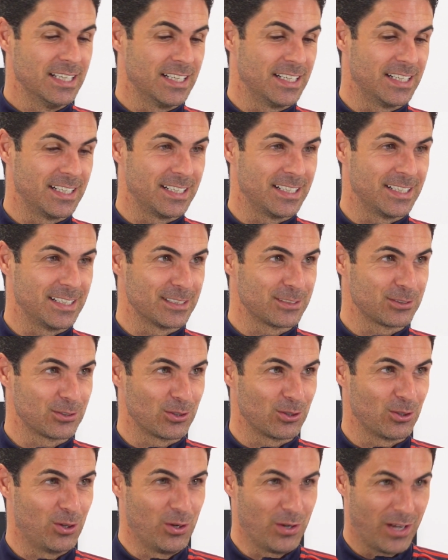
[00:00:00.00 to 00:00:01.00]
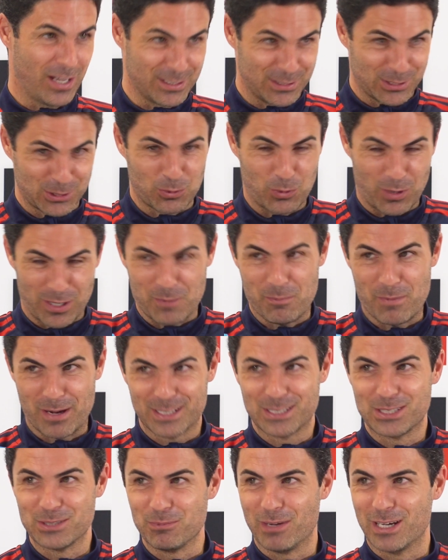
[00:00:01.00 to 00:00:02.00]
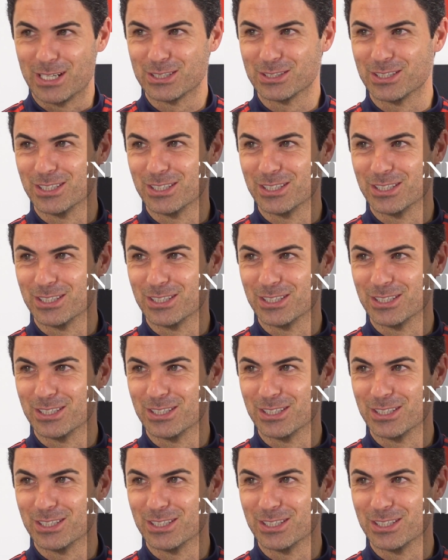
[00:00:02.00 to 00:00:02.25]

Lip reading: So I just want to maximize